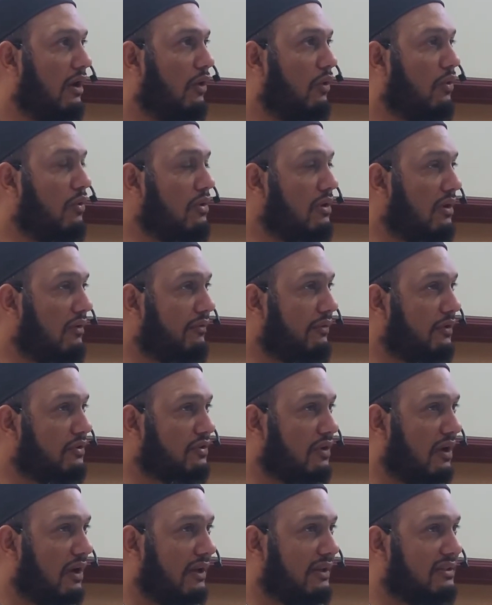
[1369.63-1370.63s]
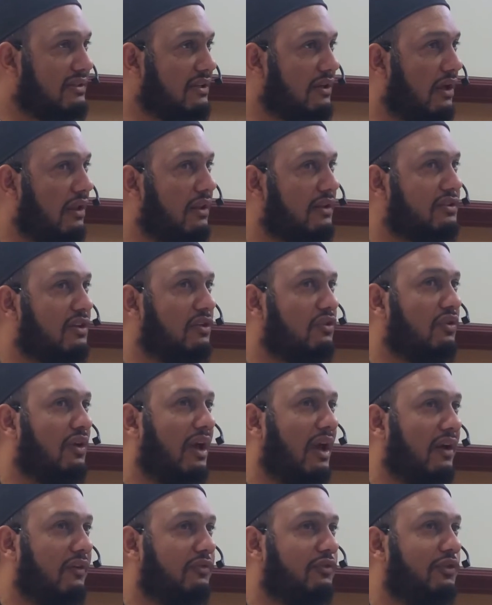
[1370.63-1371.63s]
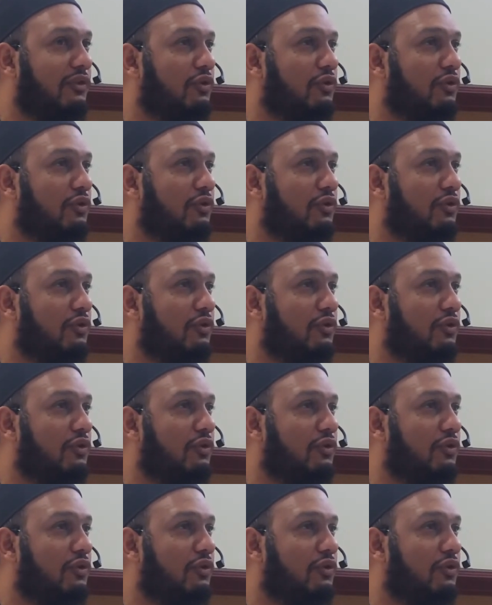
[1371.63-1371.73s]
All of those are unseen. Allah is going to have